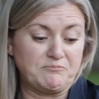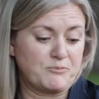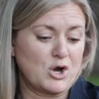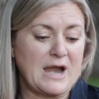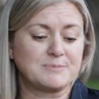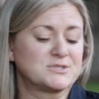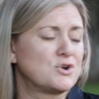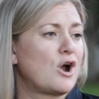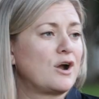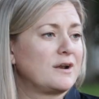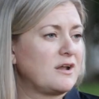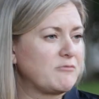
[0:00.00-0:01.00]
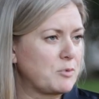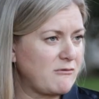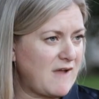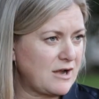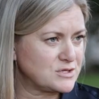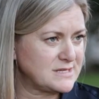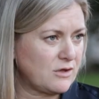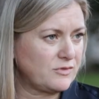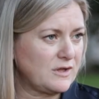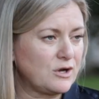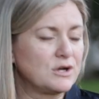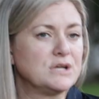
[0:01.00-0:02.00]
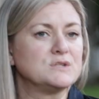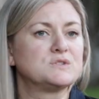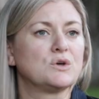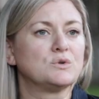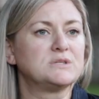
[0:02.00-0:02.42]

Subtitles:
perhaps there aren't enough providers out there. And so